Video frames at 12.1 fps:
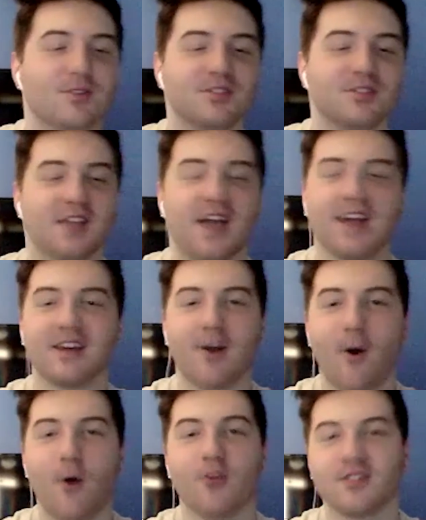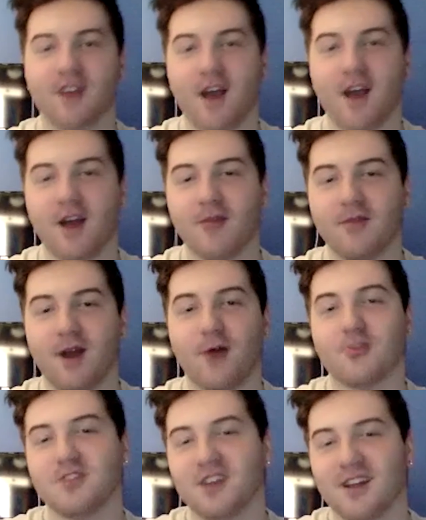like all the time. I
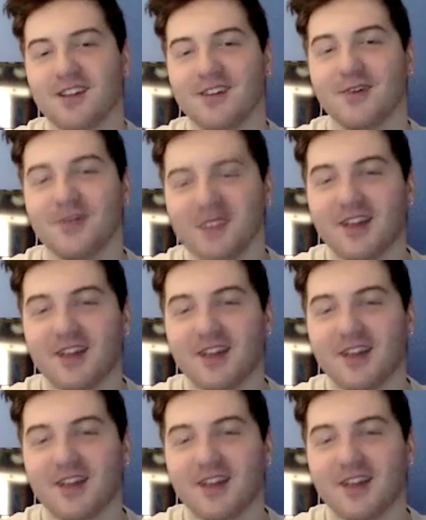was a yellow, yellow,